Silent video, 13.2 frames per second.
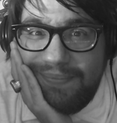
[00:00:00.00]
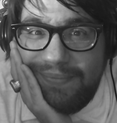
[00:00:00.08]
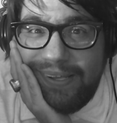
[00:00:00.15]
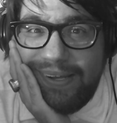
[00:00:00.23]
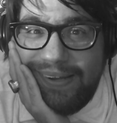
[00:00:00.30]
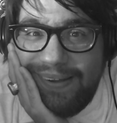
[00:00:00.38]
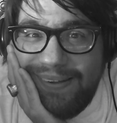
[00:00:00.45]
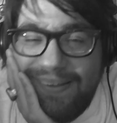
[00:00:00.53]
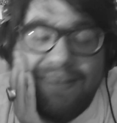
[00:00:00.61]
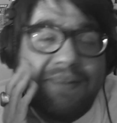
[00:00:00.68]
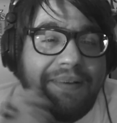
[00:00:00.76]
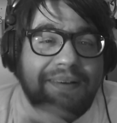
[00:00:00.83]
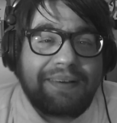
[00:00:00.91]
Yeah.
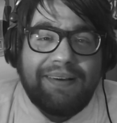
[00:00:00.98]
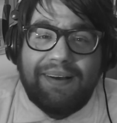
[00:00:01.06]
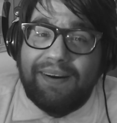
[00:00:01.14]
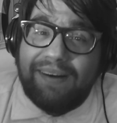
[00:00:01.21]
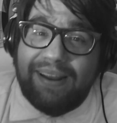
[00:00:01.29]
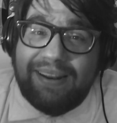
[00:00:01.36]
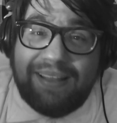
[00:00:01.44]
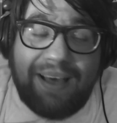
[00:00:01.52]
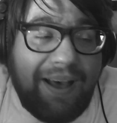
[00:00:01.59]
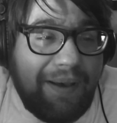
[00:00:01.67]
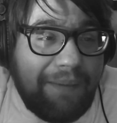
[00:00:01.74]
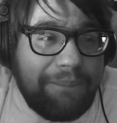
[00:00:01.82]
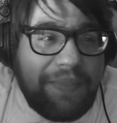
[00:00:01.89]
Alright,
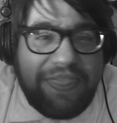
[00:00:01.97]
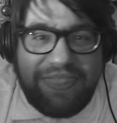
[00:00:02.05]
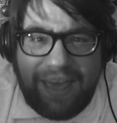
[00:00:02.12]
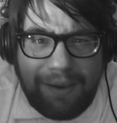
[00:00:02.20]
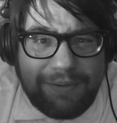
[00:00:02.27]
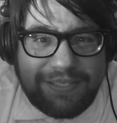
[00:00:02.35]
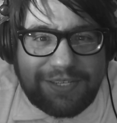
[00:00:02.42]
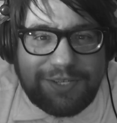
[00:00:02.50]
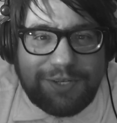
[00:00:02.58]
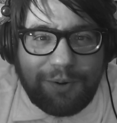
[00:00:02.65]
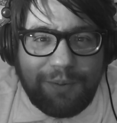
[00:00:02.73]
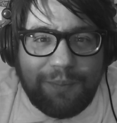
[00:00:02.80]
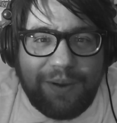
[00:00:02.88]
that was a
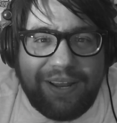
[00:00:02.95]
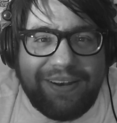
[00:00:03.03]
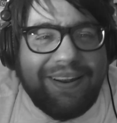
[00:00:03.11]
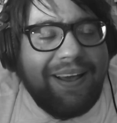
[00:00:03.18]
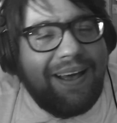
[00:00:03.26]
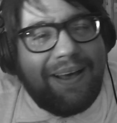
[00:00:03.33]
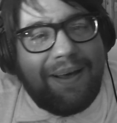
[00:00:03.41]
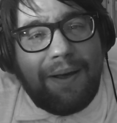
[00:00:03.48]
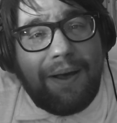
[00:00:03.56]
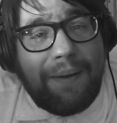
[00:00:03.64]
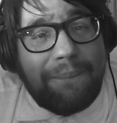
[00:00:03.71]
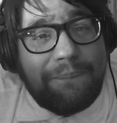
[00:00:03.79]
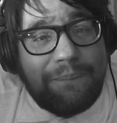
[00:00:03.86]
short one.
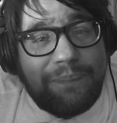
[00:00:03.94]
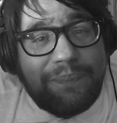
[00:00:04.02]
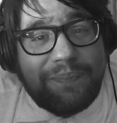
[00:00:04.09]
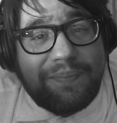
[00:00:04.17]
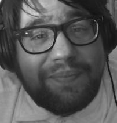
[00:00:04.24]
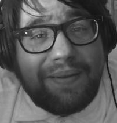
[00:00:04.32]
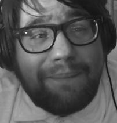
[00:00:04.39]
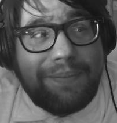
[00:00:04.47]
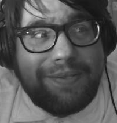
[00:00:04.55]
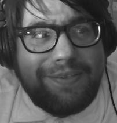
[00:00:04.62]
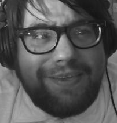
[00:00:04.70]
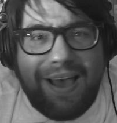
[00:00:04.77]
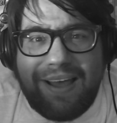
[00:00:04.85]

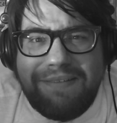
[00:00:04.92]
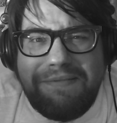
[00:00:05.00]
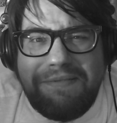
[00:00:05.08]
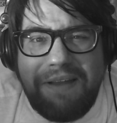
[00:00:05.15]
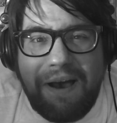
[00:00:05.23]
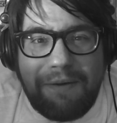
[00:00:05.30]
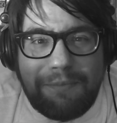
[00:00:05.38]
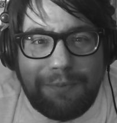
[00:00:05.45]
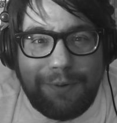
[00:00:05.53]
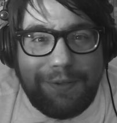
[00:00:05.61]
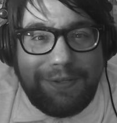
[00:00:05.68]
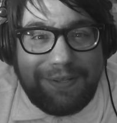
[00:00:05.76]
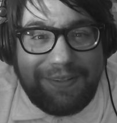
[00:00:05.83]
But yeah, not
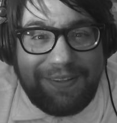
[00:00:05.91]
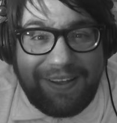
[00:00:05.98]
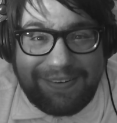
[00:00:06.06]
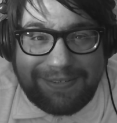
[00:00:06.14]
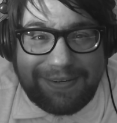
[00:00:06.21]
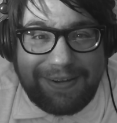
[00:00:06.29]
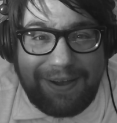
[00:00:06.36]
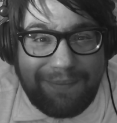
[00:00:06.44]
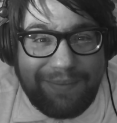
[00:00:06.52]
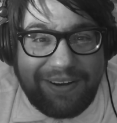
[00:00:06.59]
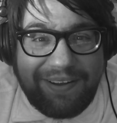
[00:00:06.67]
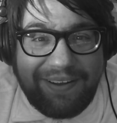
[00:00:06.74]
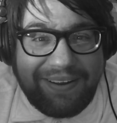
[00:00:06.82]
really a lot to
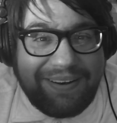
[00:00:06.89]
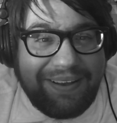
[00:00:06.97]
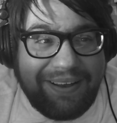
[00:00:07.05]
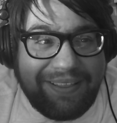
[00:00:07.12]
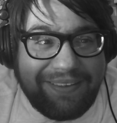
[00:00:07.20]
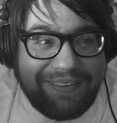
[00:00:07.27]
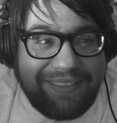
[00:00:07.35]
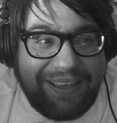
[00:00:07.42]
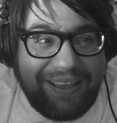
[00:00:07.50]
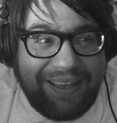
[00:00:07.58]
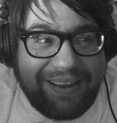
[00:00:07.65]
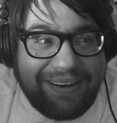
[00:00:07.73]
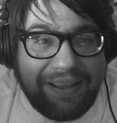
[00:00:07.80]
comment on other
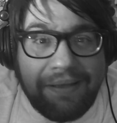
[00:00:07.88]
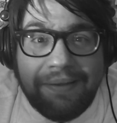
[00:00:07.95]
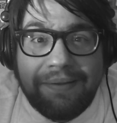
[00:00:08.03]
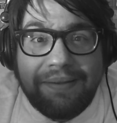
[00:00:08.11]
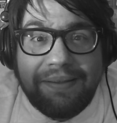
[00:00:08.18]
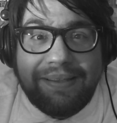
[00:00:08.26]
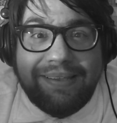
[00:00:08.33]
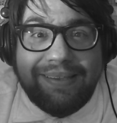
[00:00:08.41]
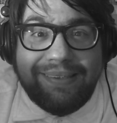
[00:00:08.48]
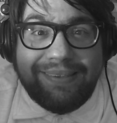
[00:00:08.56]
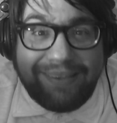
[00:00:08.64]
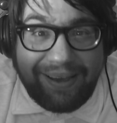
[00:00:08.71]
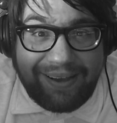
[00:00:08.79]
than
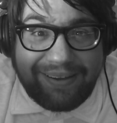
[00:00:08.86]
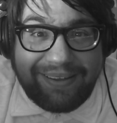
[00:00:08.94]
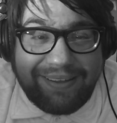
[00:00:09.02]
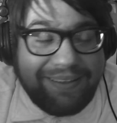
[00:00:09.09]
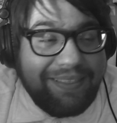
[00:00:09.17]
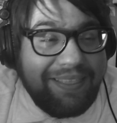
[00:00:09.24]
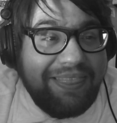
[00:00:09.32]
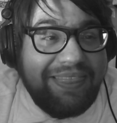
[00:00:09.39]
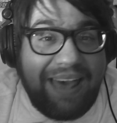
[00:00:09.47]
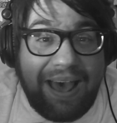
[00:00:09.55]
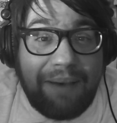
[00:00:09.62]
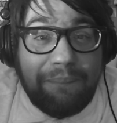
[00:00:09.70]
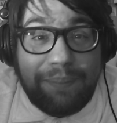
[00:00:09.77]
yuck,
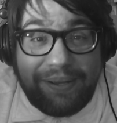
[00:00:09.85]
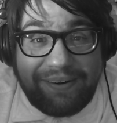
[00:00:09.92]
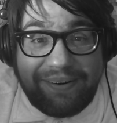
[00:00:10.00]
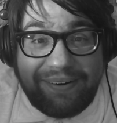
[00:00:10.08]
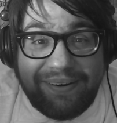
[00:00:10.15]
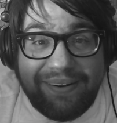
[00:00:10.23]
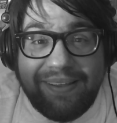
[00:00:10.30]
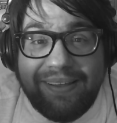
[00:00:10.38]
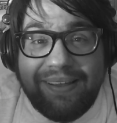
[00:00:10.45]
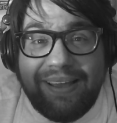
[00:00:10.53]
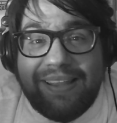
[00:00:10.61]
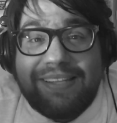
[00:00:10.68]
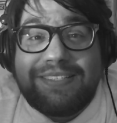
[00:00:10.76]
that butter.
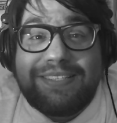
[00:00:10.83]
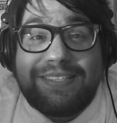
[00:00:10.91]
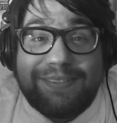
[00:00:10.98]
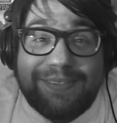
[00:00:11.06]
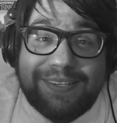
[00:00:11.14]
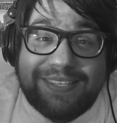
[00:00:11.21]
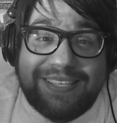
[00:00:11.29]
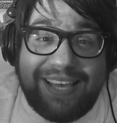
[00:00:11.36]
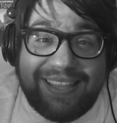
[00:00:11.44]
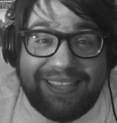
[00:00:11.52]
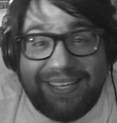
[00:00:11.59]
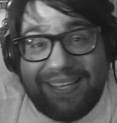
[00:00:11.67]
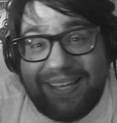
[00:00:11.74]
And then she looks
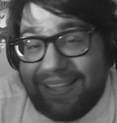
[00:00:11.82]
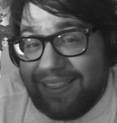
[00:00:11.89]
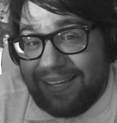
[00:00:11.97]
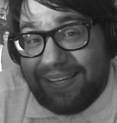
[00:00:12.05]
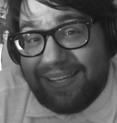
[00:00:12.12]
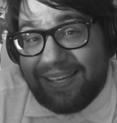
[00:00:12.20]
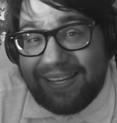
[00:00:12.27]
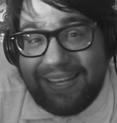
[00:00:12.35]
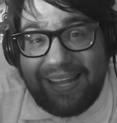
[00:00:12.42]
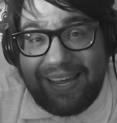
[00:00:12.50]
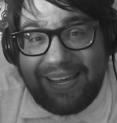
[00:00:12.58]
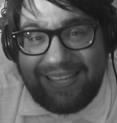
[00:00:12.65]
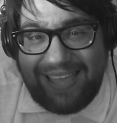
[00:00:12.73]
at the kid
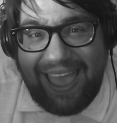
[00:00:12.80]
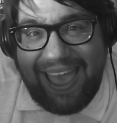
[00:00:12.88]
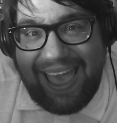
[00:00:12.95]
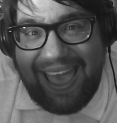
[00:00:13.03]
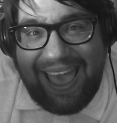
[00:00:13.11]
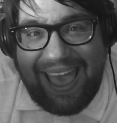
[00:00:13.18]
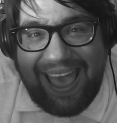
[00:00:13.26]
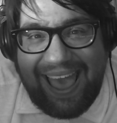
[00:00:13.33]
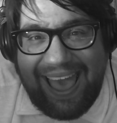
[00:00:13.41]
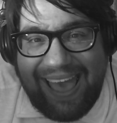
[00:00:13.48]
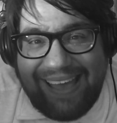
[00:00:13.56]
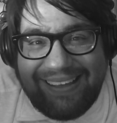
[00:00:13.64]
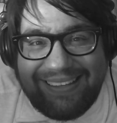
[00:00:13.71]
like,
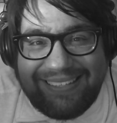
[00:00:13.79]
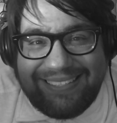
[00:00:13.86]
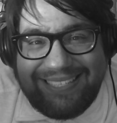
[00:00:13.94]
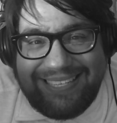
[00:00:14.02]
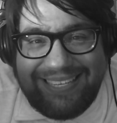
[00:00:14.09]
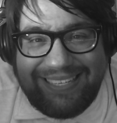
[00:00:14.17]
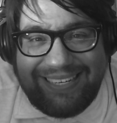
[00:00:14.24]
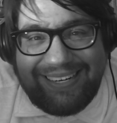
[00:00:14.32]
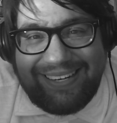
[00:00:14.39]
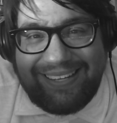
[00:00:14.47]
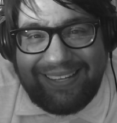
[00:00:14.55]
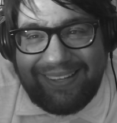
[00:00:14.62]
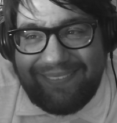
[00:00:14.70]
yeah, eat it
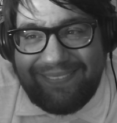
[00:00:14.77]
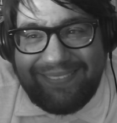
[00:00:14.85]
up.